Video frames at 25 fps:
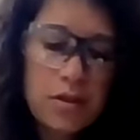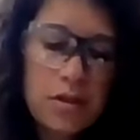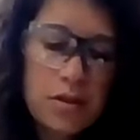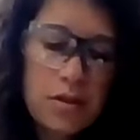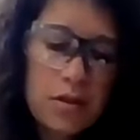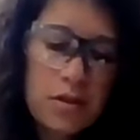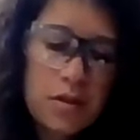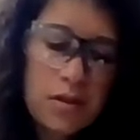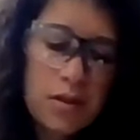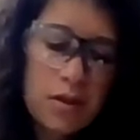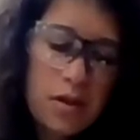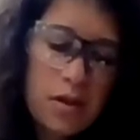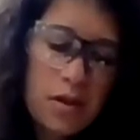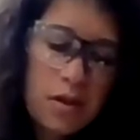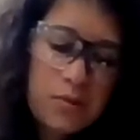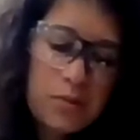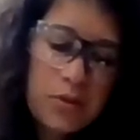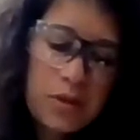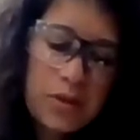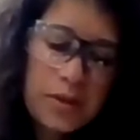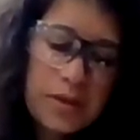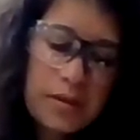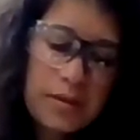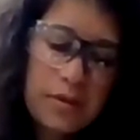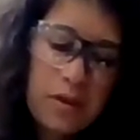I'm
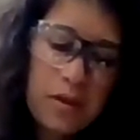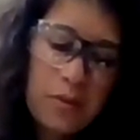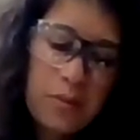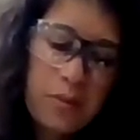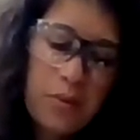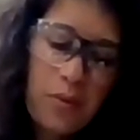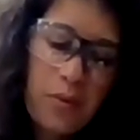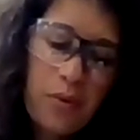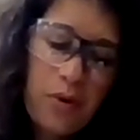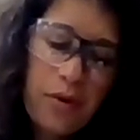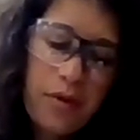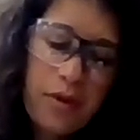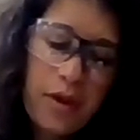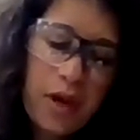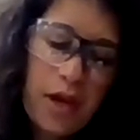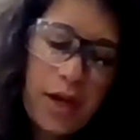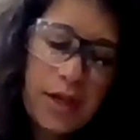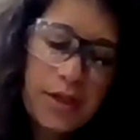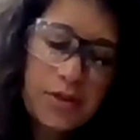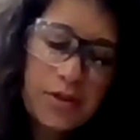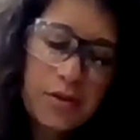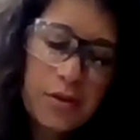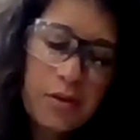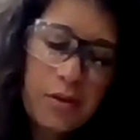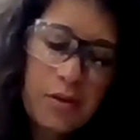just gonna pour the
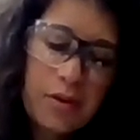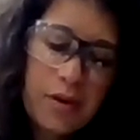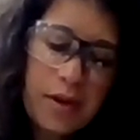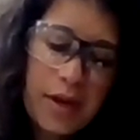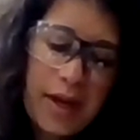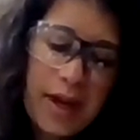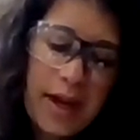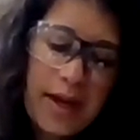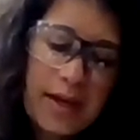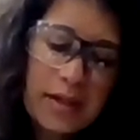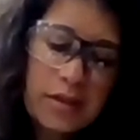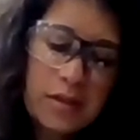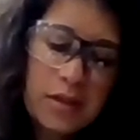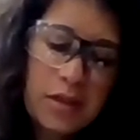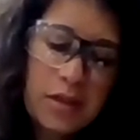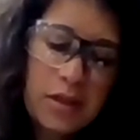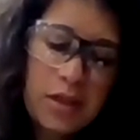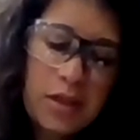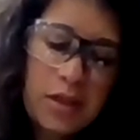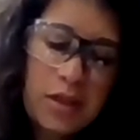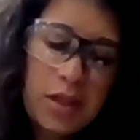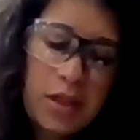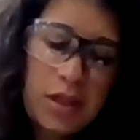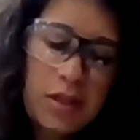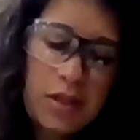hydrochloric acid
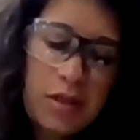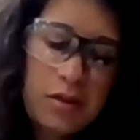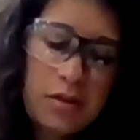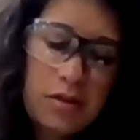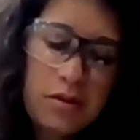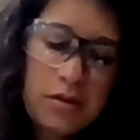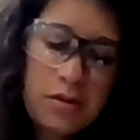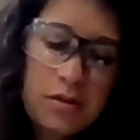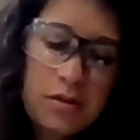in here.